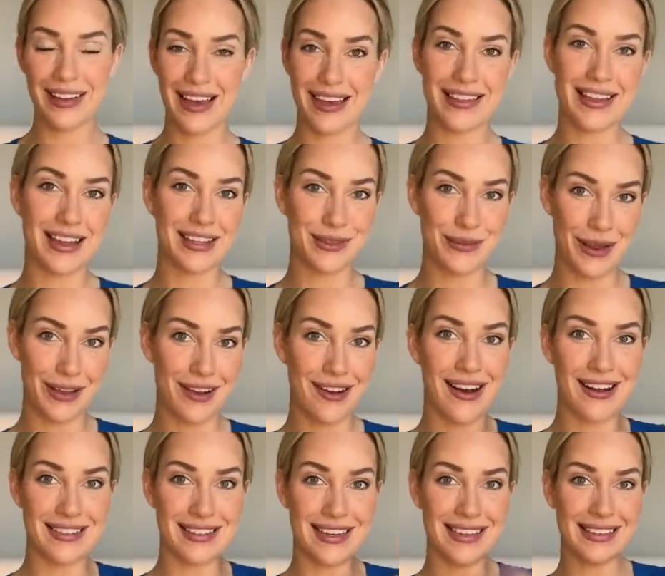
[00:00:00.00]
and that's why
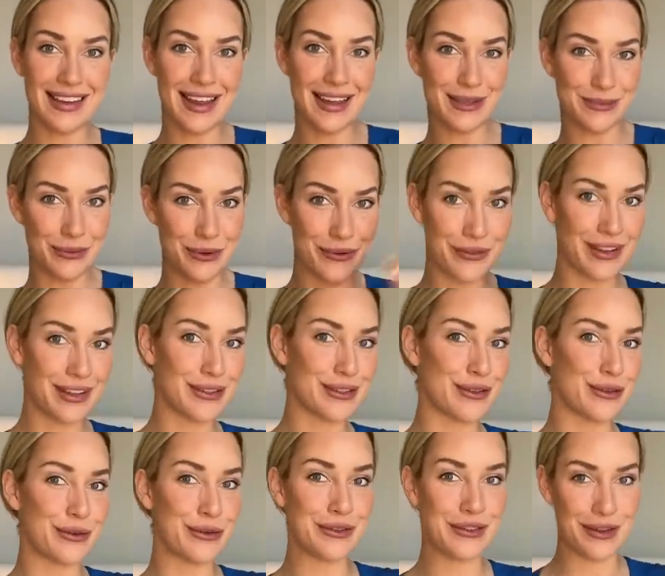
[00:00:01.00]
content day is moving
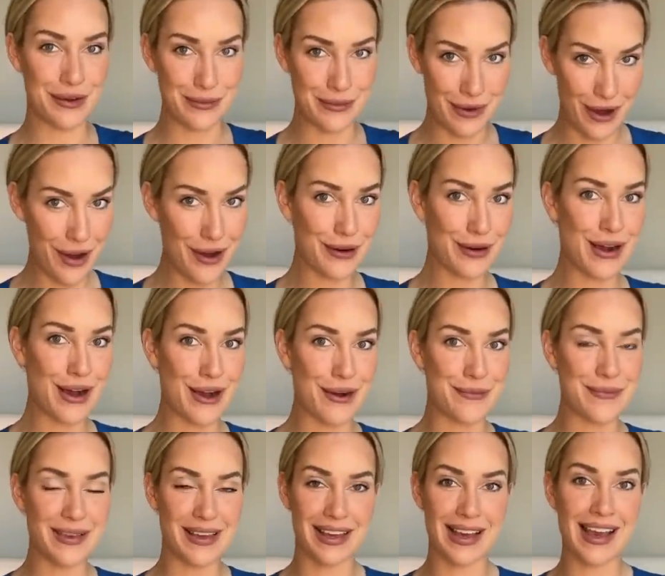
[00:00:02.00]
to tomorrow
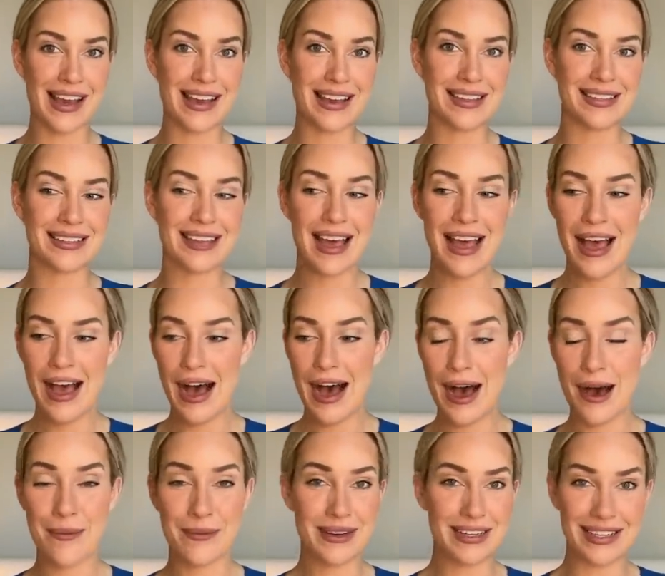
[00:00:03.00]
because
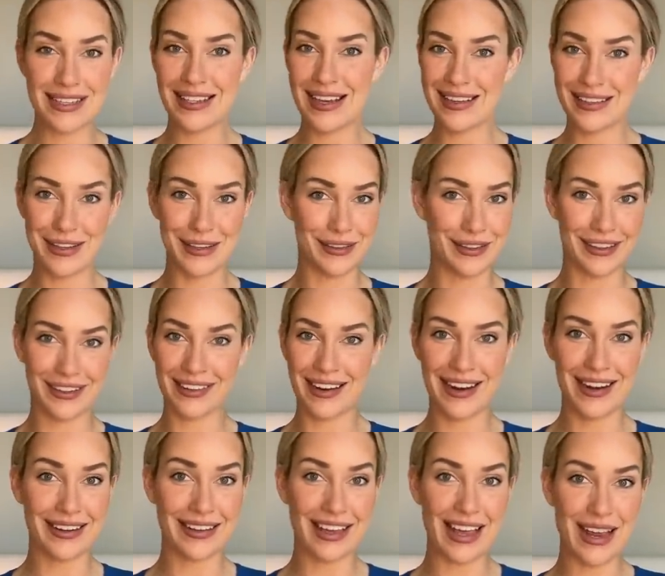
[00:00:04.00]
it just doesn't look right
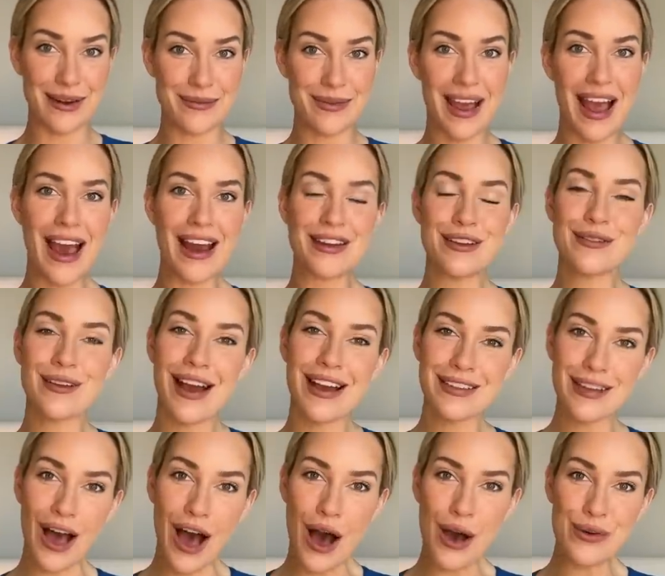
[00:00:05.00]
on camera. And you guys
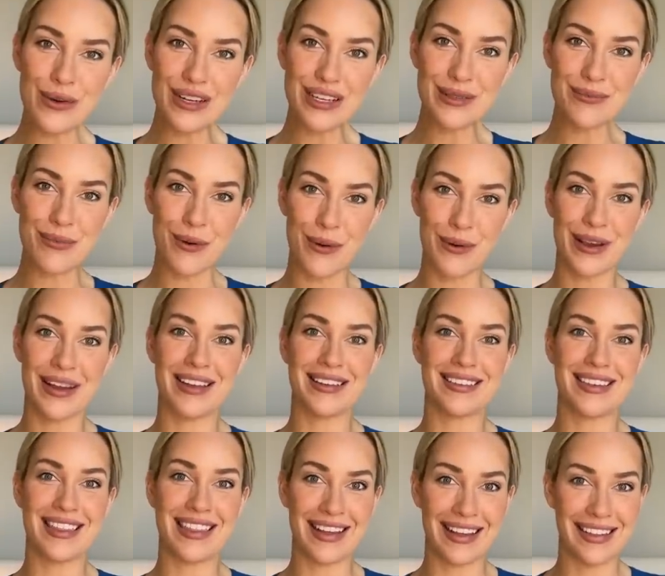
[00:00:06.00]
always
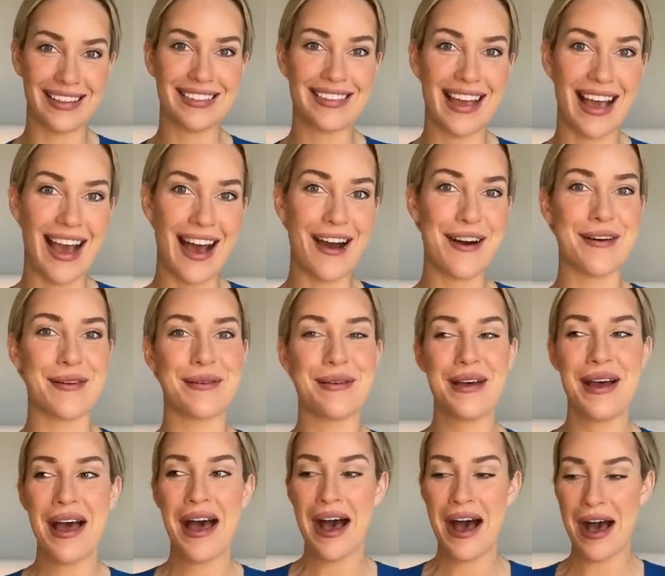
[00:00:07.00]
point things out
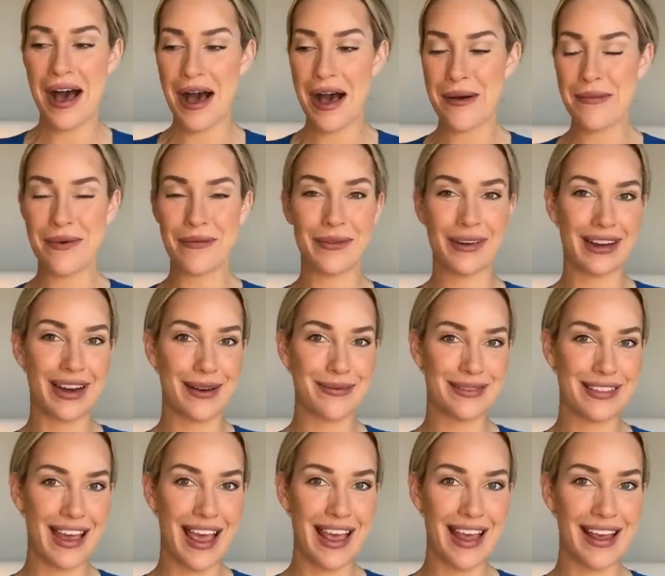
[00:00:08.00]
when I'm
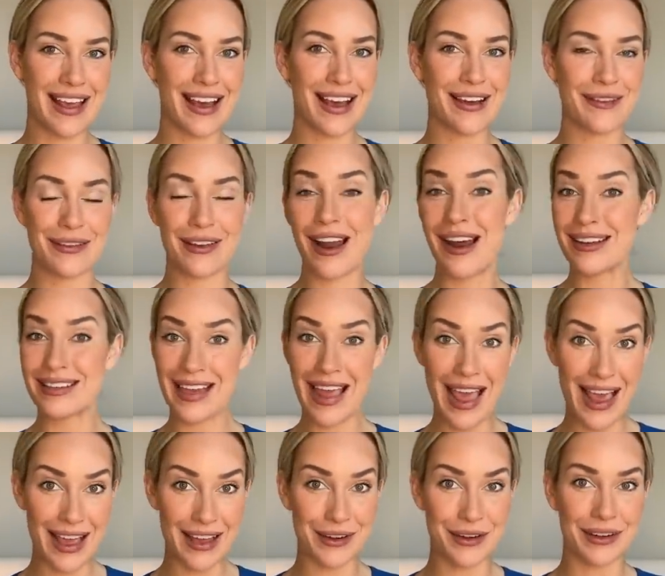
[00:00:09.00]
not
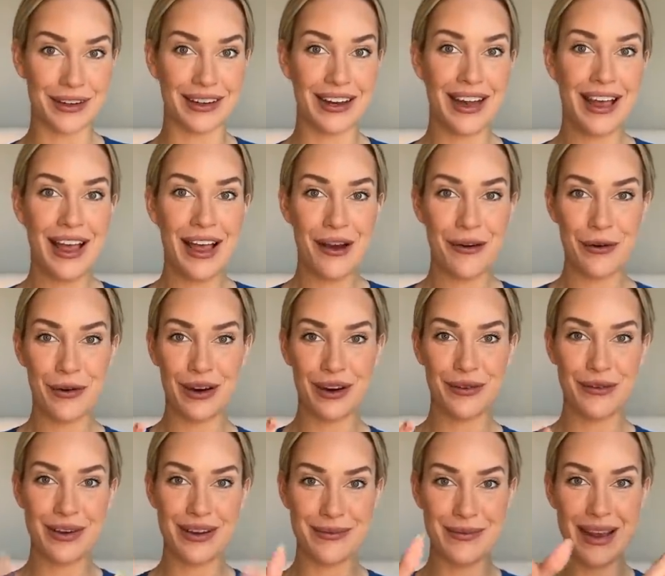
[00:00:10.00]
tanner, or
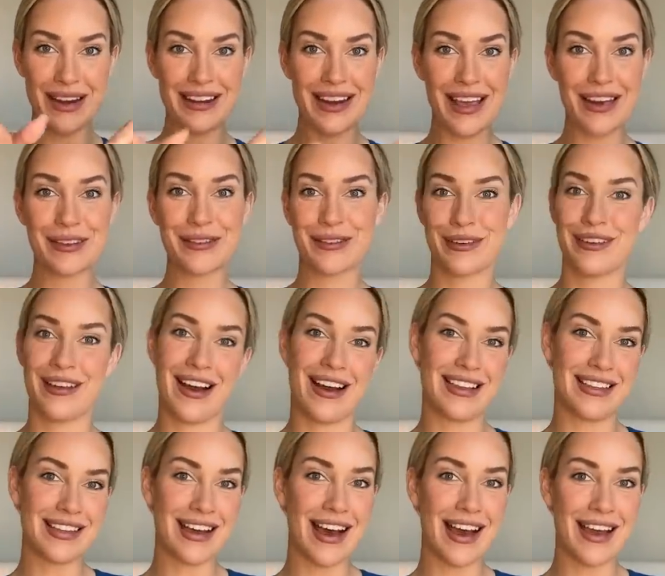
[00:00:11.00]
when my nails are
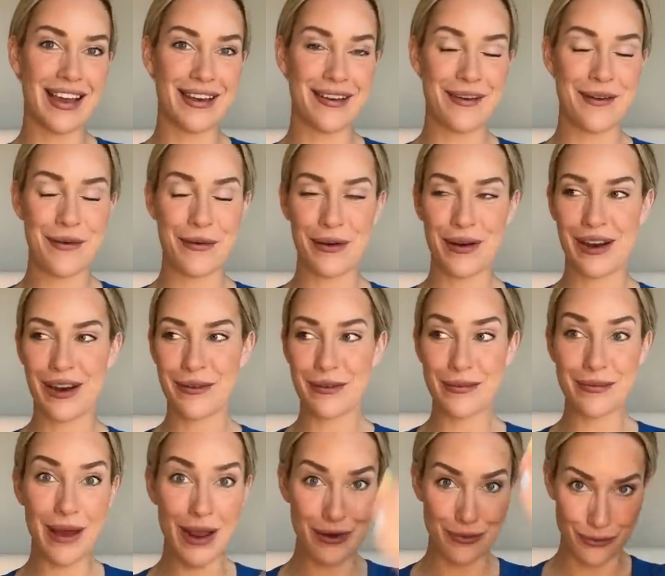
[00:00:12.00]
not done, or
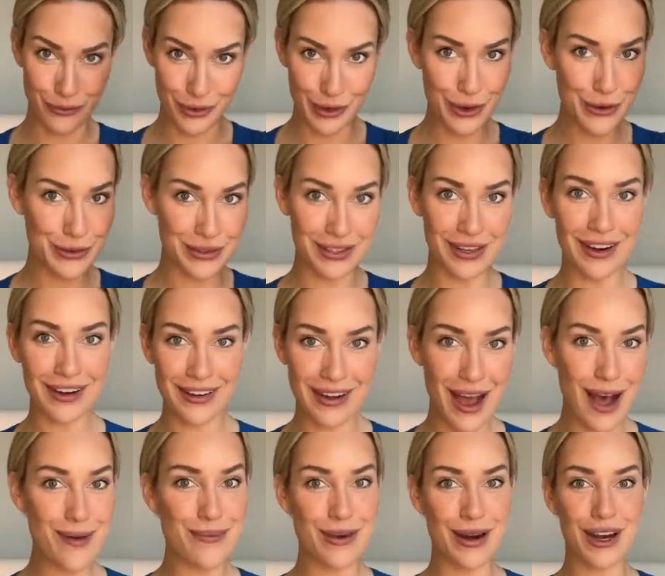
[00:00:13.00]
when my roots are
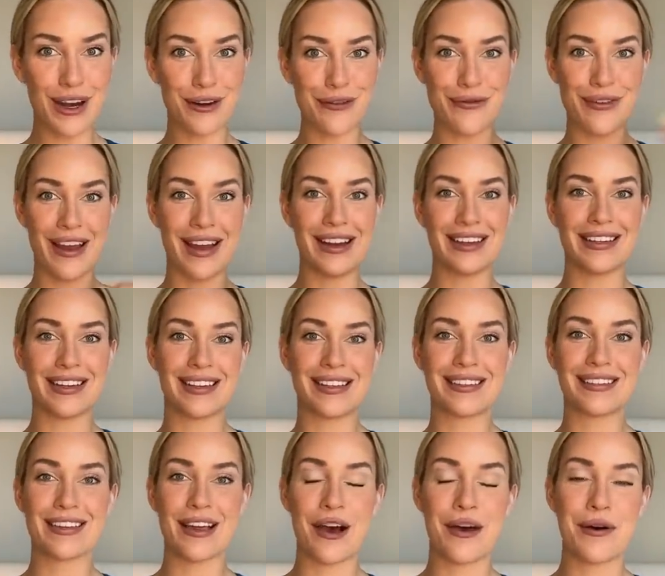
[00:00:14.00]
not perfect. And
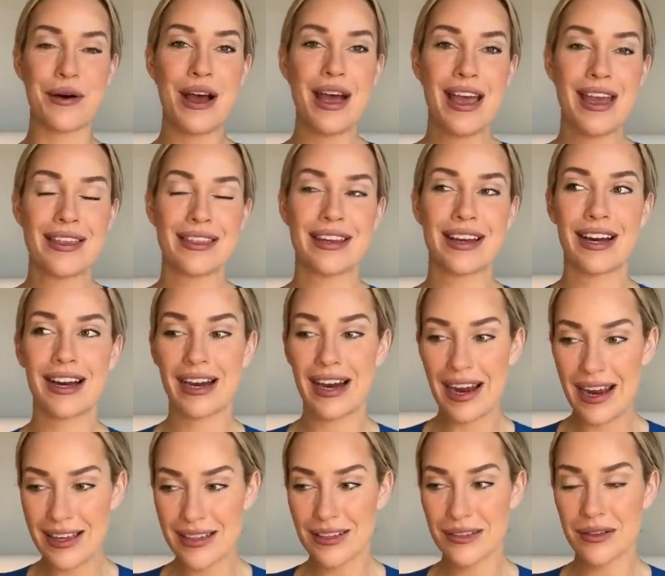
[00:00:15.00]
so there
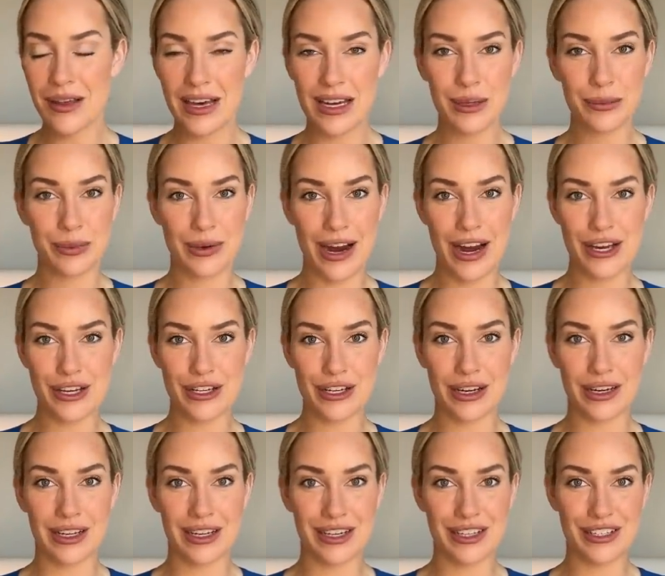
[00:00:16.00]
is a lot of
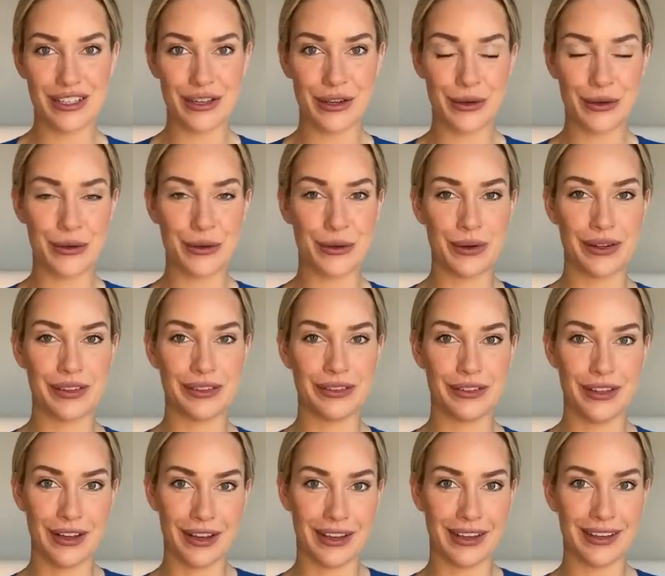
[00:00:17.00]
pressure to
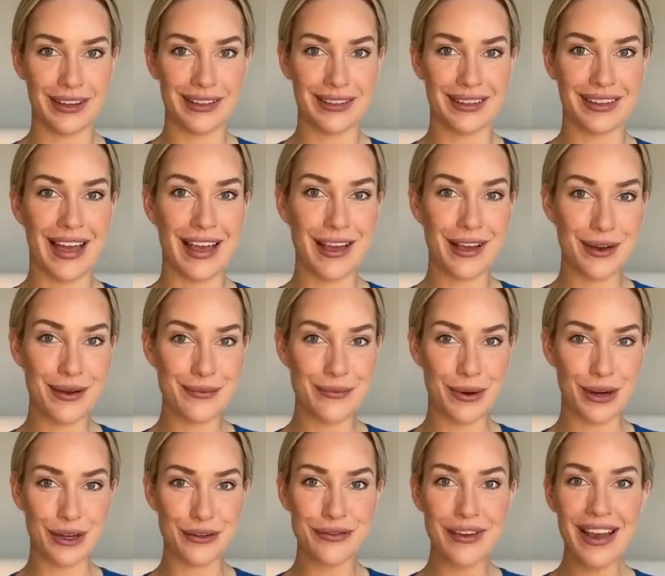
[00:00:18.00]
look like
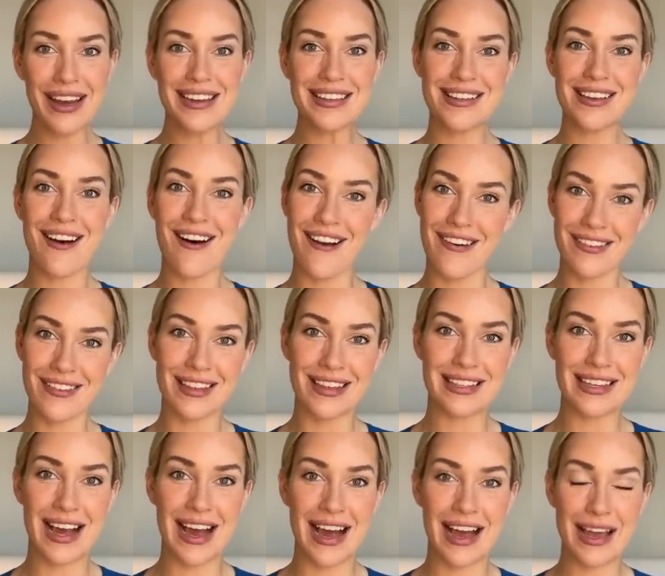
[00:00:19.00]
perfect all the
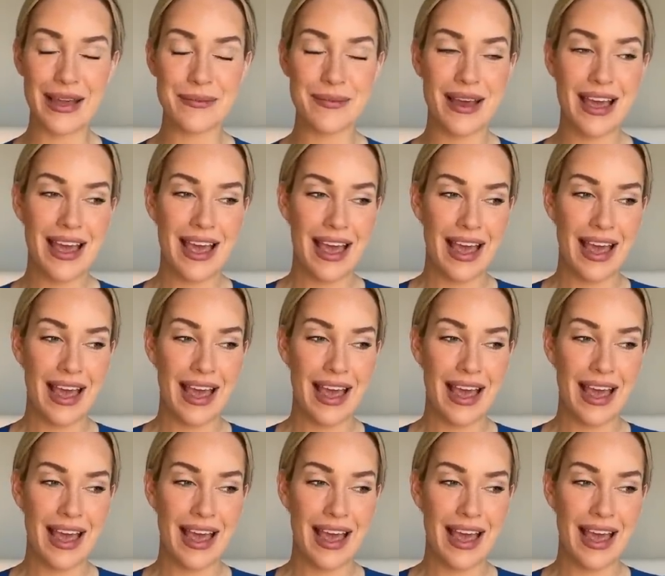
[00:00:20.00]
time.